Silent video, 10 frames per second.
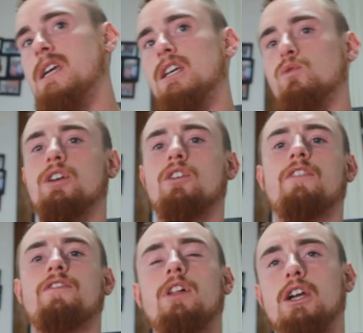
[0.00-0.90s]
peak is when you're
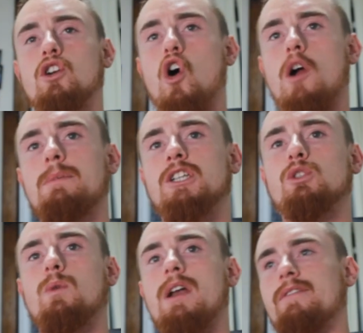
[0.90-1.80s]
going to feel like
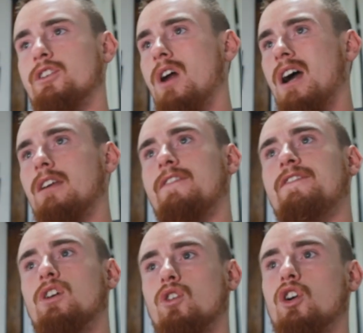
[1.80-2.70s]
garbage and whenever you're not going to
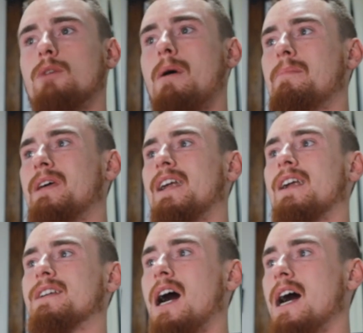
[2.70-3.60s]
feel good about being in
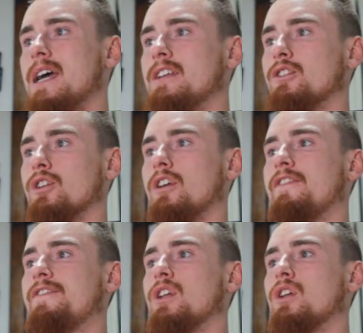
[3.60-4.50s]
a diet and you're going
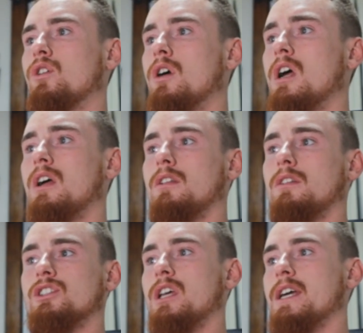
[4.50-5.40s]
to feel
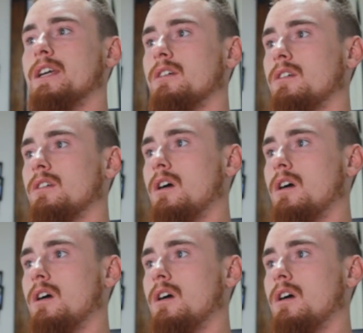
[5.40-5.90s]
just like,